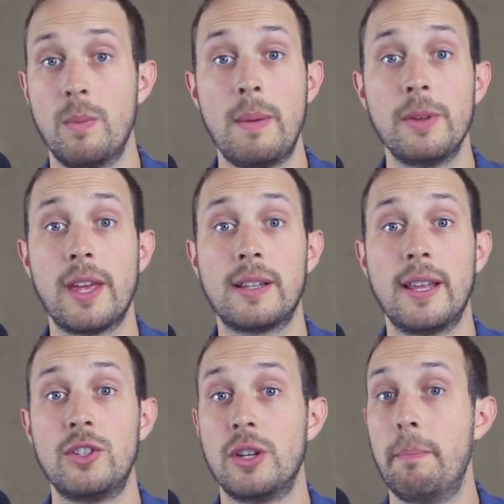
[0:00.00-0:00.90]
Remember that
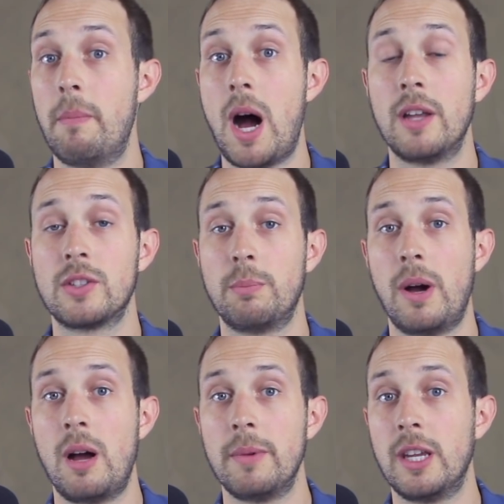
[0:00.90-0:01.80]
alleged mosque
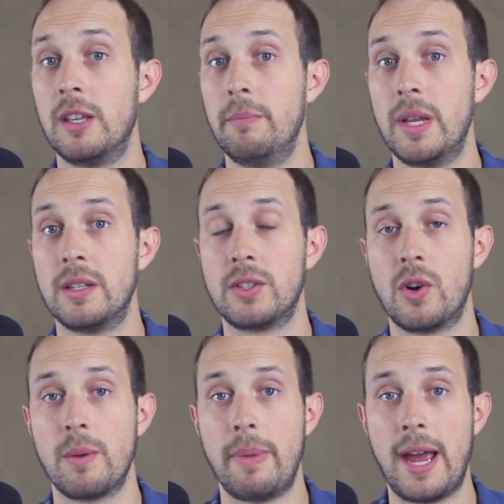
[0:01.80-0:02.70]
bombing in
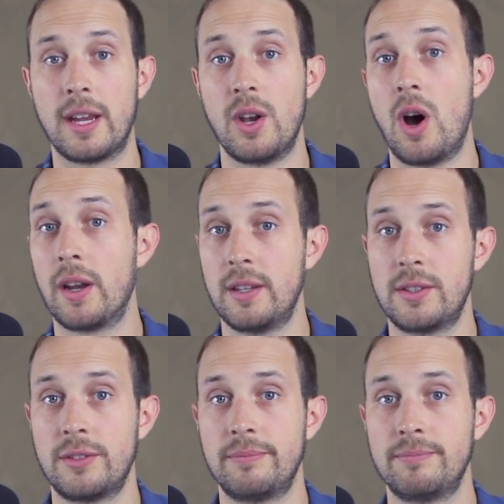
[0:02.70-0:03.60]
Minnesota back in
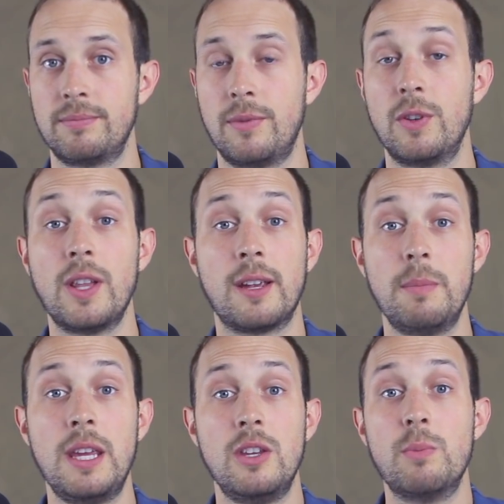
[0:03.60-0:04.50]
August? If you're like
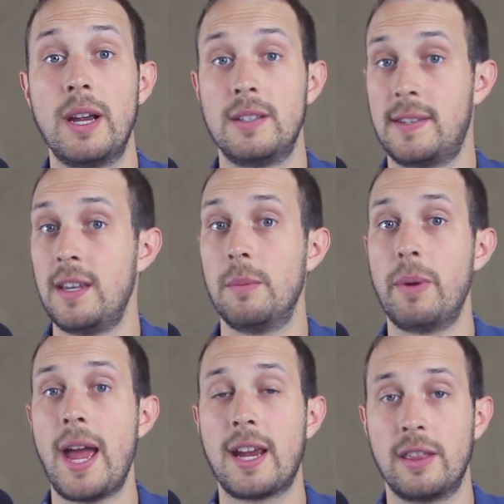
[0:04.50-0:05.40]
me, you might see
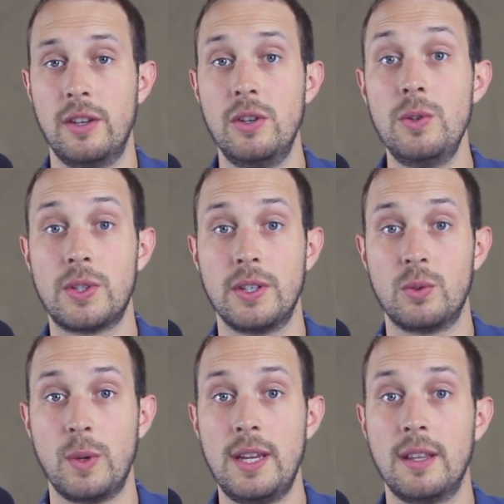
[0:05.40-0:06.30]
it back in the news
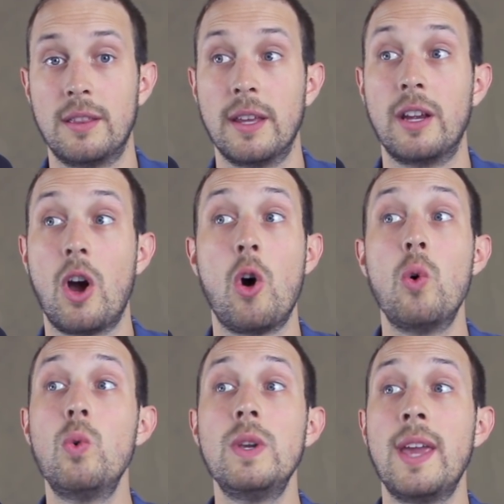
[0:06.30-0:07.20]
this week and think,
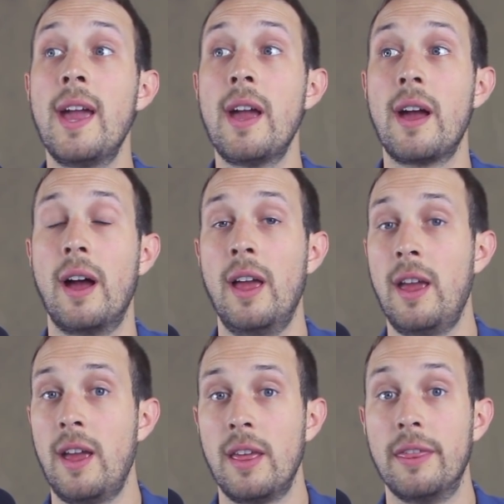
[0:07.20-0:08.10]
oh yeah,
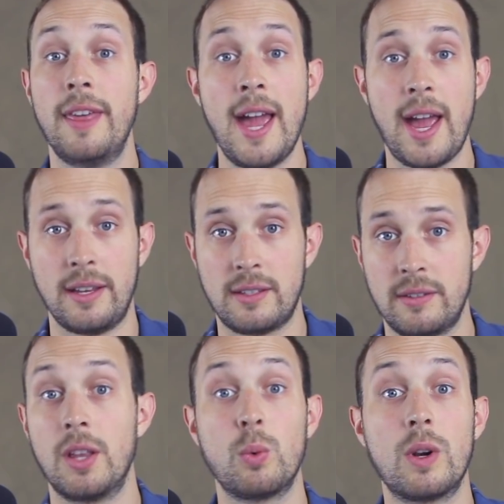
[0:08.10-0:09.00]

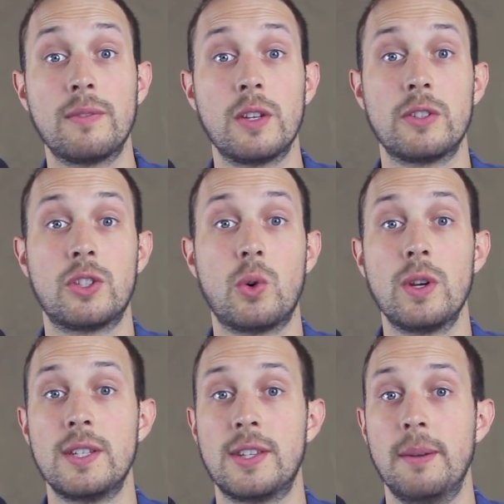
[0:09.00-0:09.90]
that. Another one of those
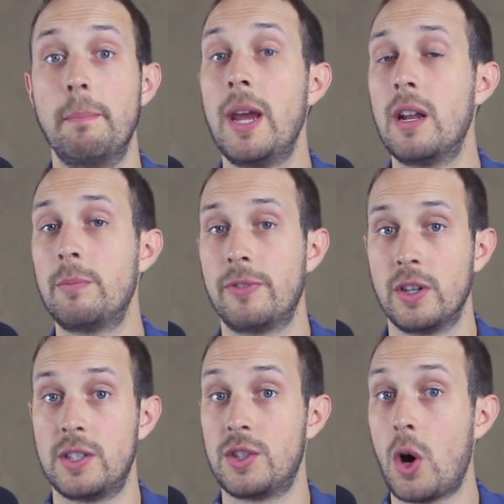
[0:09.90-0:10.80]
stories that made up
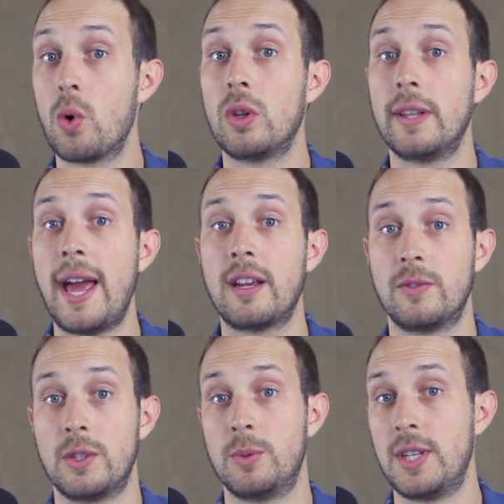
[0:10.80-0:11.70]
for its total lack
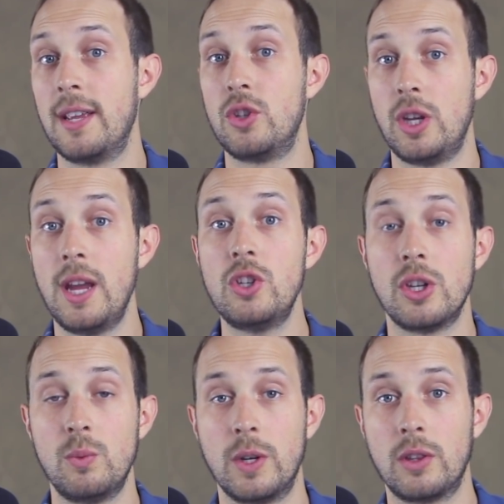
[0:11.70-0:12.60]
of
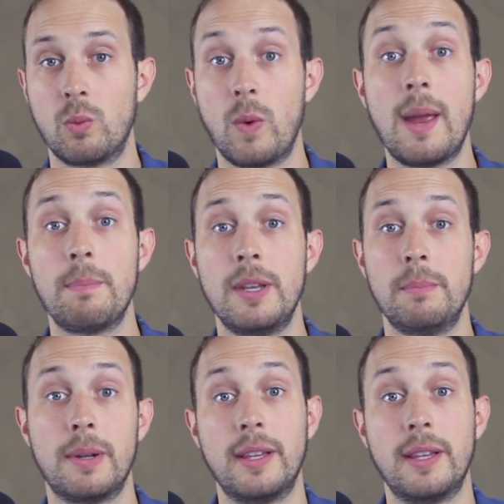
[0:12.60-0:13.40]
substantiation with rampant